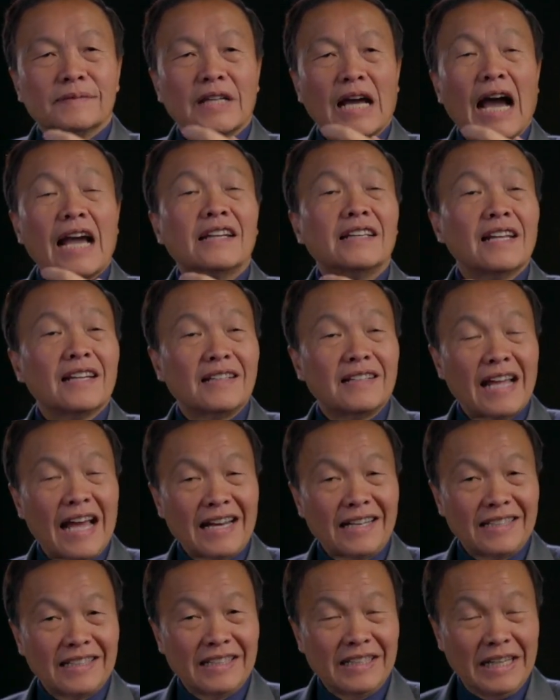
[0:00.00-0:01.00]
I did
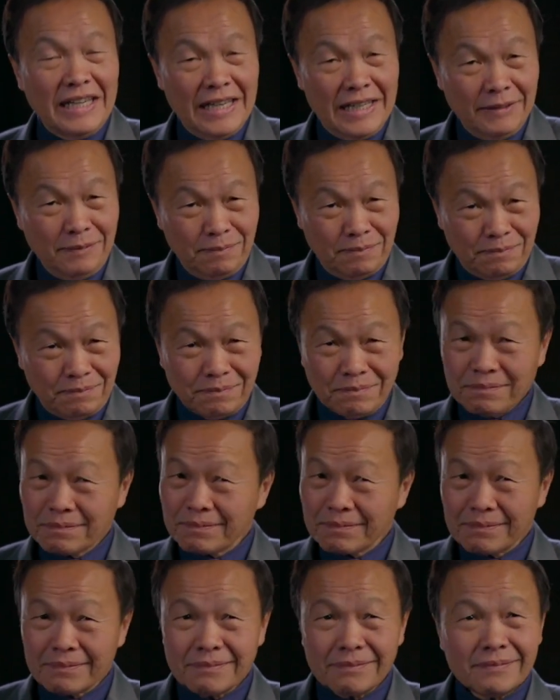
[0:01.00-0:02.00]
that in
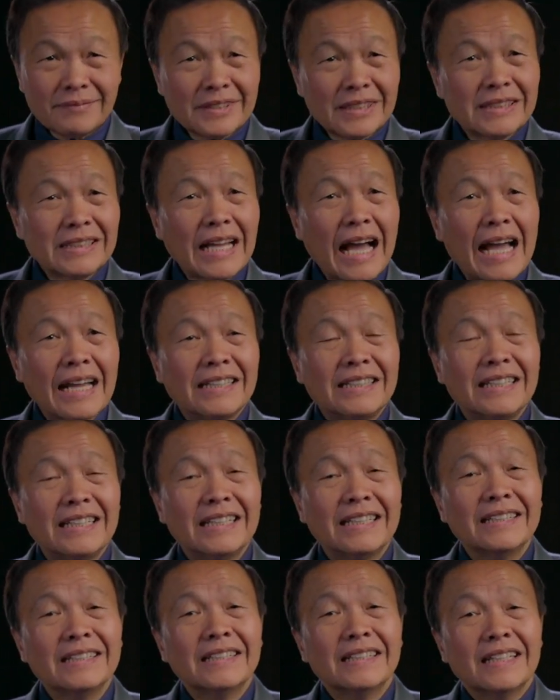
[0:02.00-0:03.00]

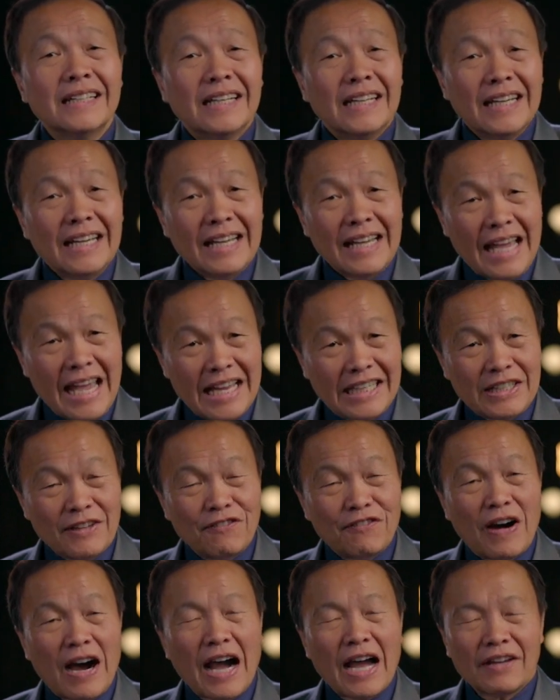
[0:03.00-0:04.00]

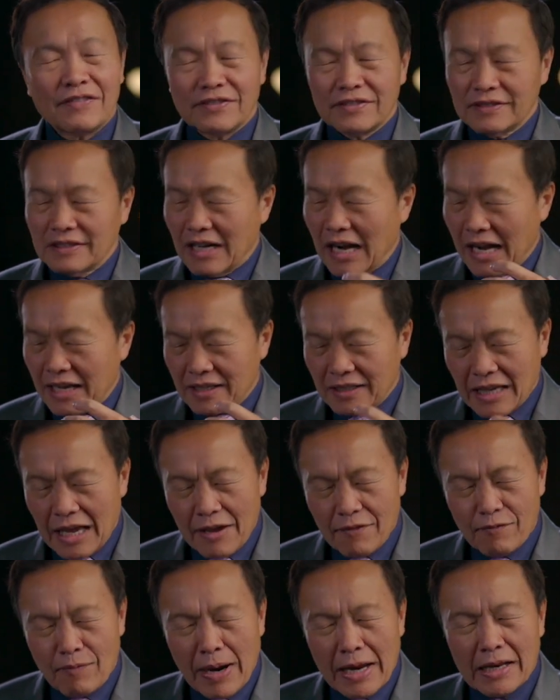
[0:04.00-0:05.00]
1985. I
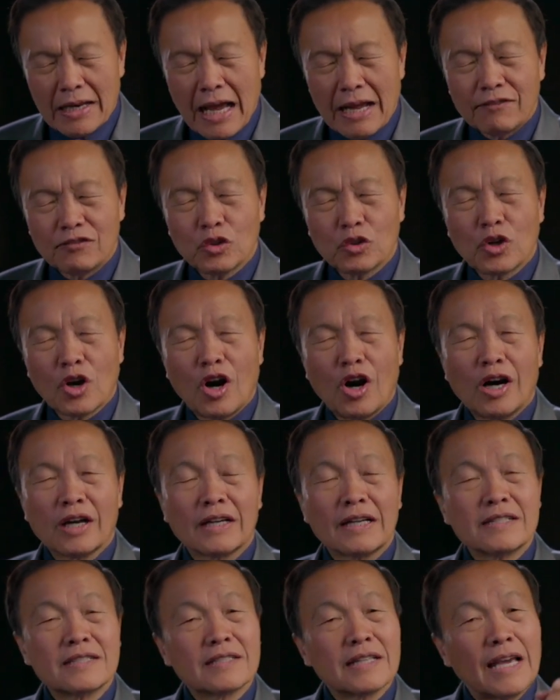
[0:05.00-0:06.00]
gave my life to God
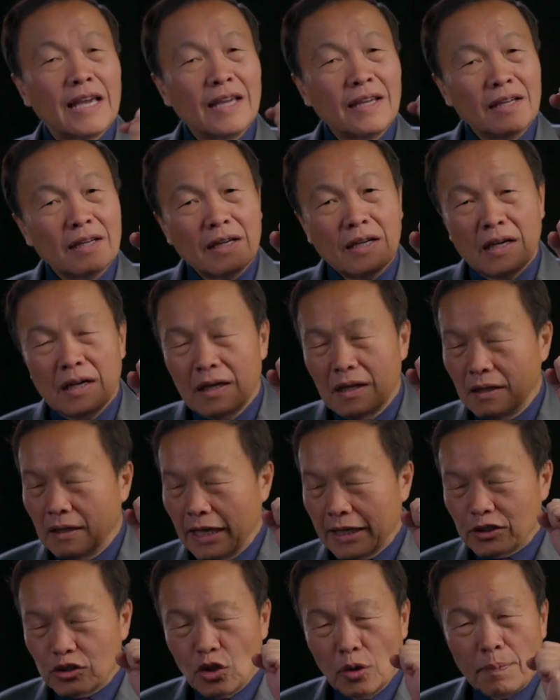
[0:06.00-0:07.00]
and say,
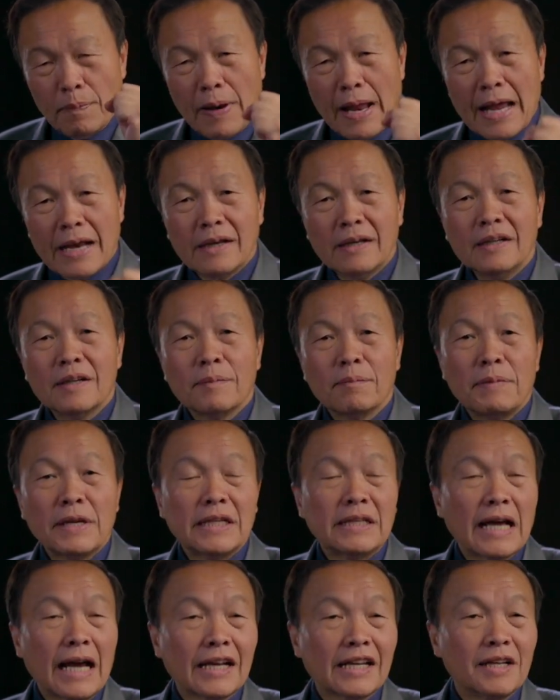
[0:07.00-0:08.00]
let your plan be
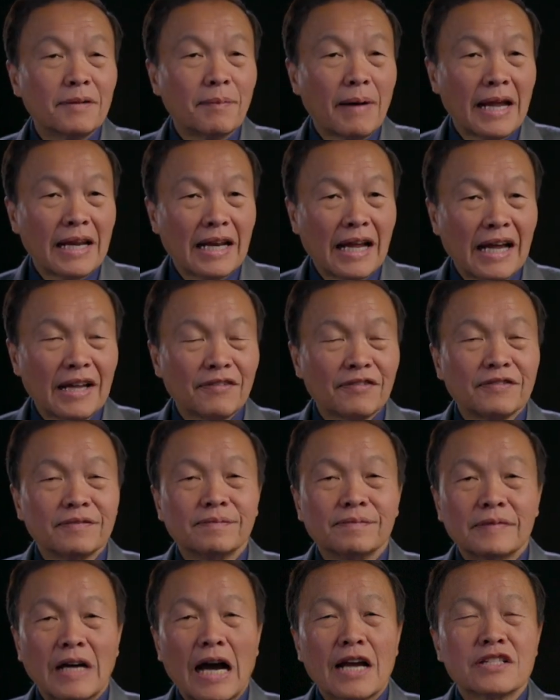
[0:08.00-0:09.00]
done in my life.
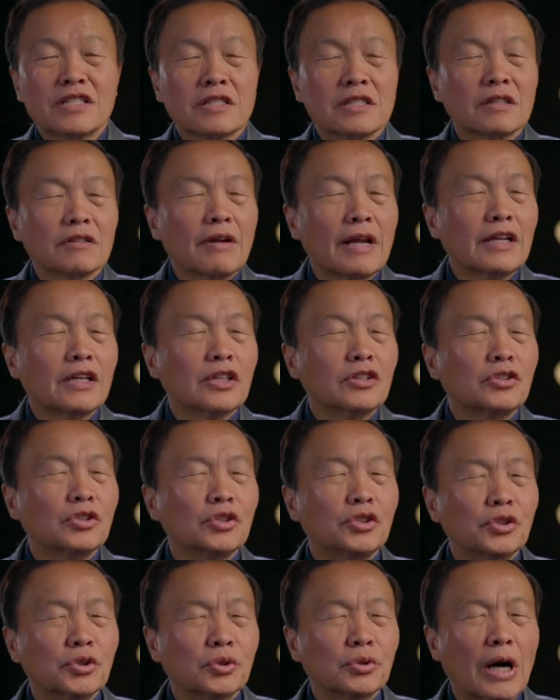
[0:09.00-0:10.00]
I surrender to
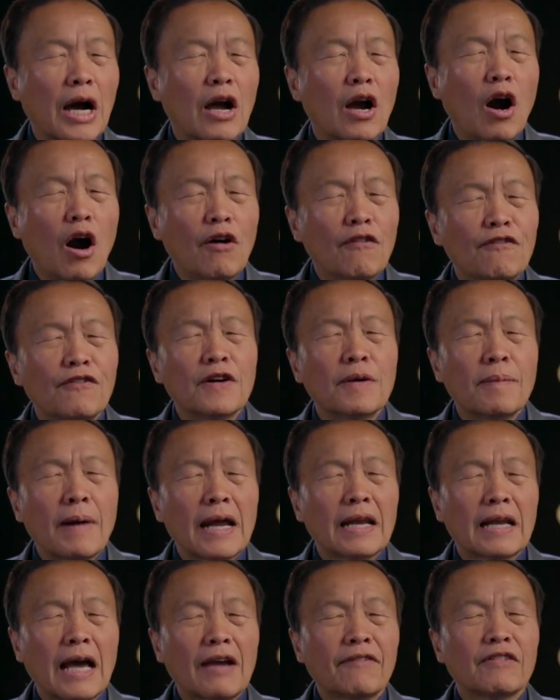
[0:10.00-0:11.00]
you. I offer my
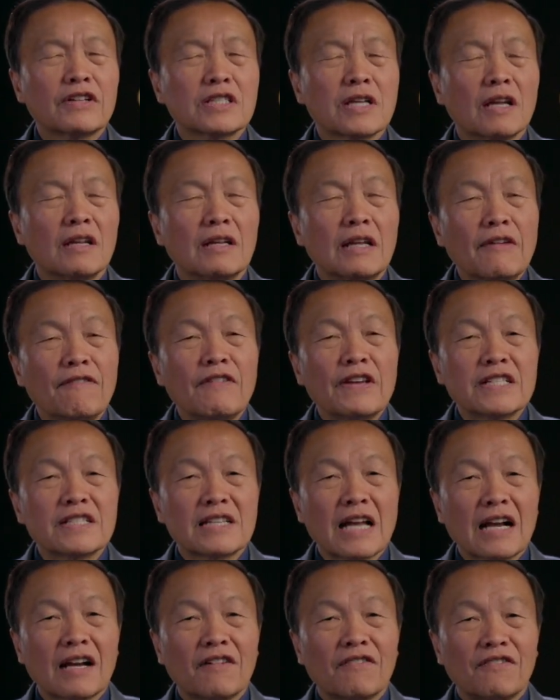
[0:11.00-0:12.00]
life as a living
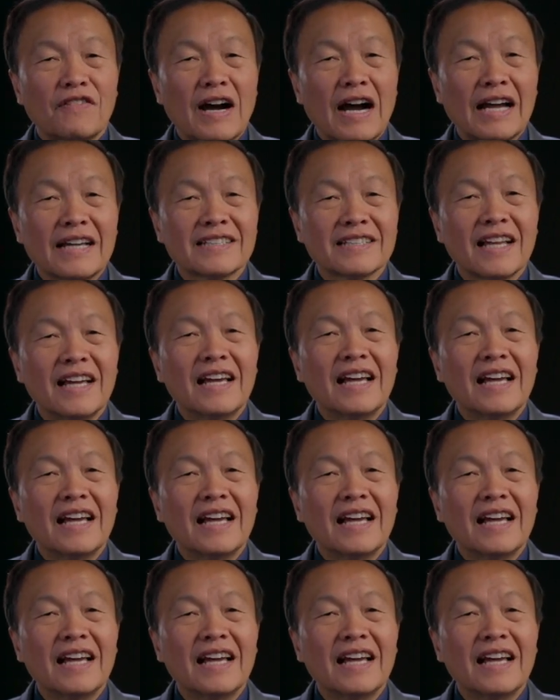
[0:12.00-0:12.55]
sacrifice.